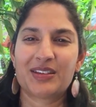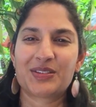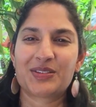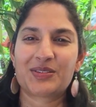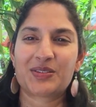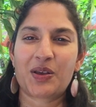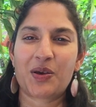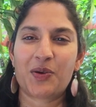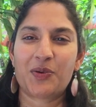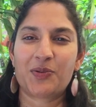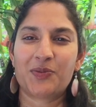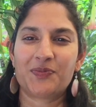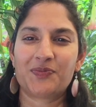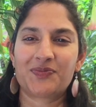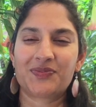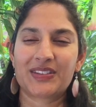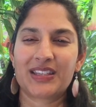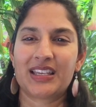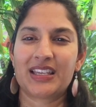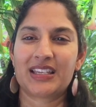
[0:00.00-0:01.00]
So
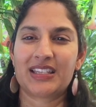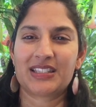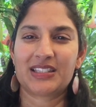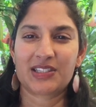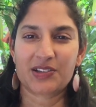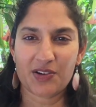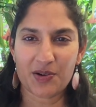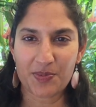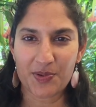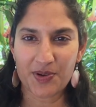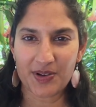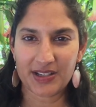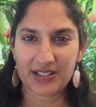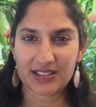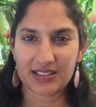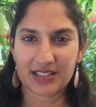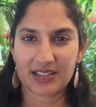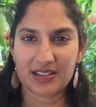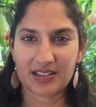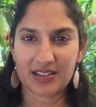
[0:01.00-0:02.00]
0
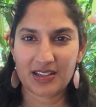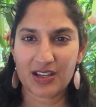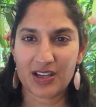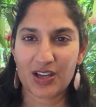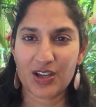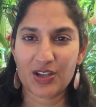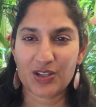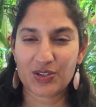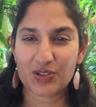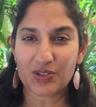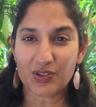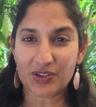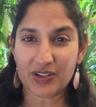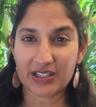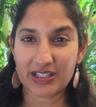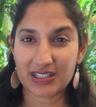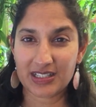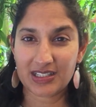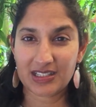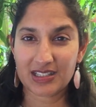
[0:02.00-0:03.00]
point,
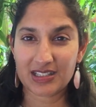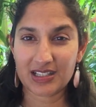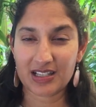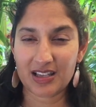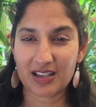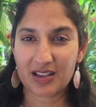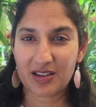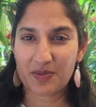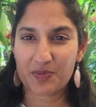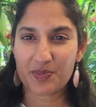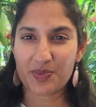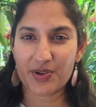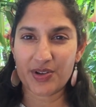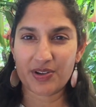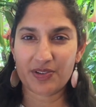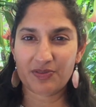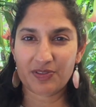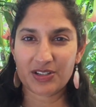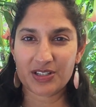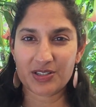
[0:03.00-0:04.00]
Torus,
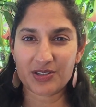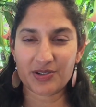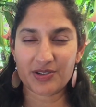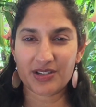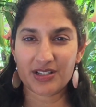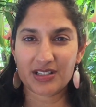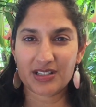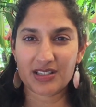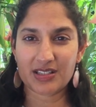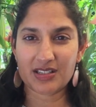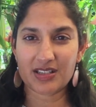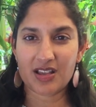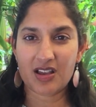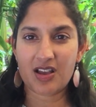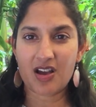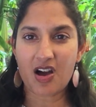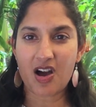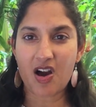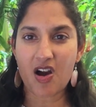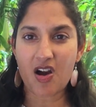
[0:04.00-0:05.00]
point of resource,
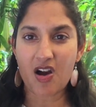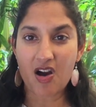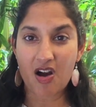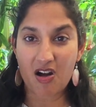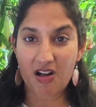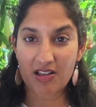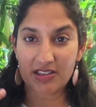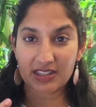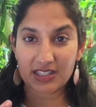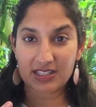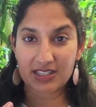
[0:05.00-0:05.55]
all at the